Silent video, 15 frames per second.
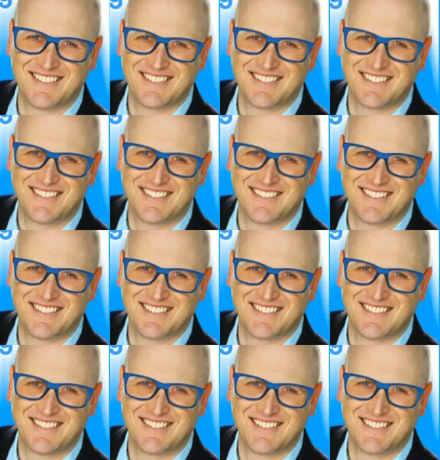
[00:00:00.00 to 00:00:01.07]

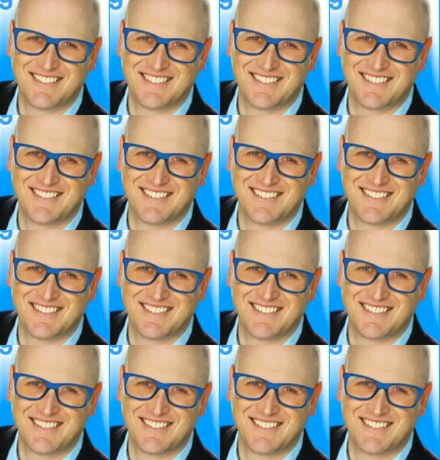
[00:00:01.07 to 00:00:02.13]

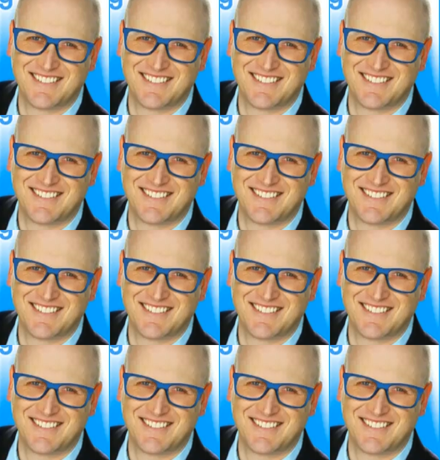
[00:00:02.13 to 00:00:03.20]

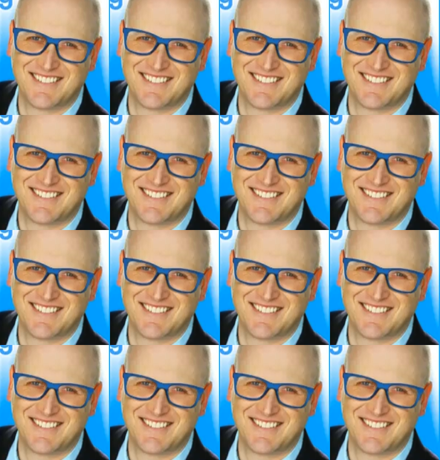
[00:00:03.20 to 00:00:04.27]
(no lip movement)